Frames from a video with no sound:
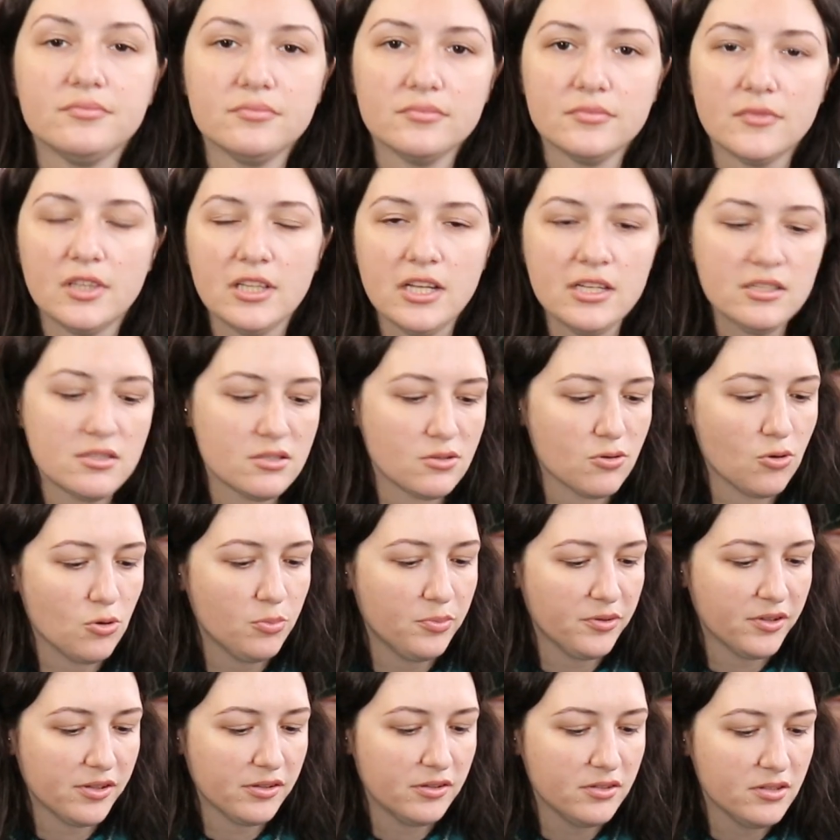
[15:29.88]
Let's hope
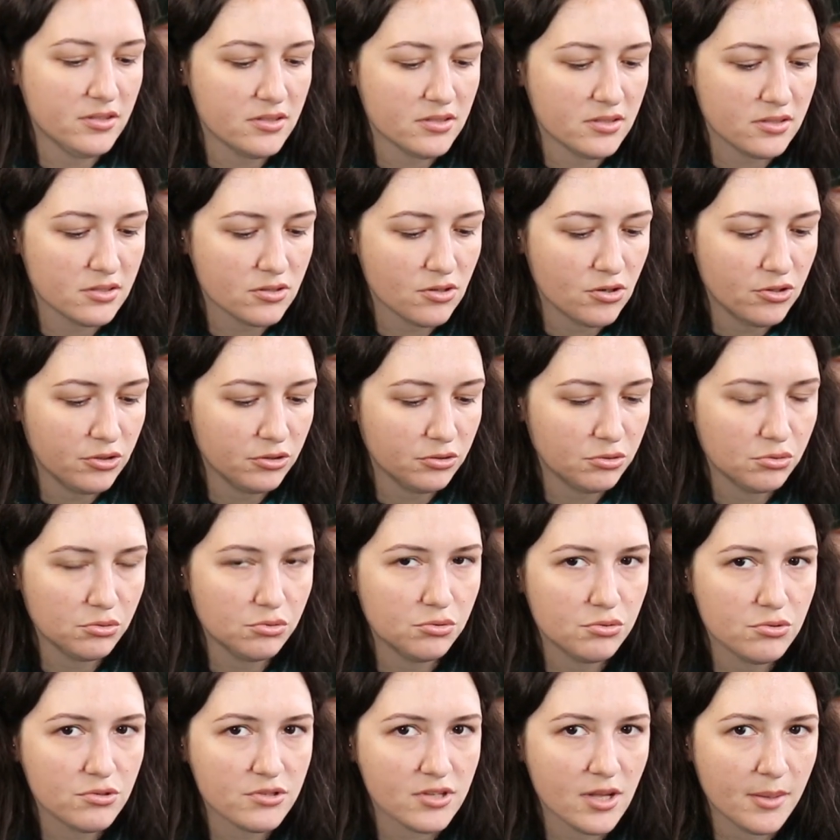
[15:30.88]
that this is going to
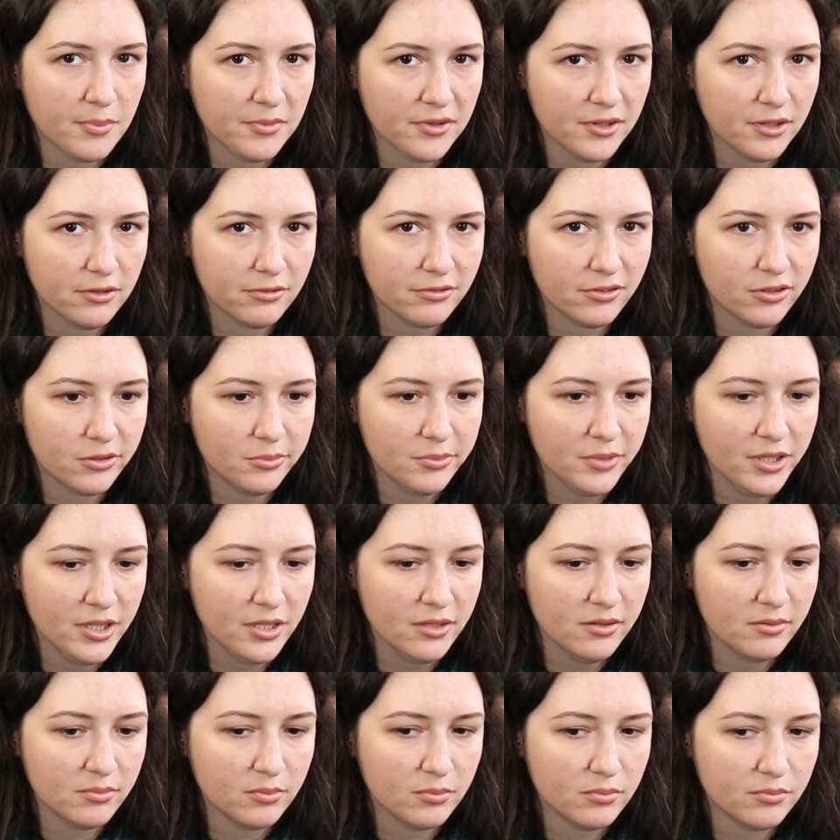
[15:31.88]
do something for me.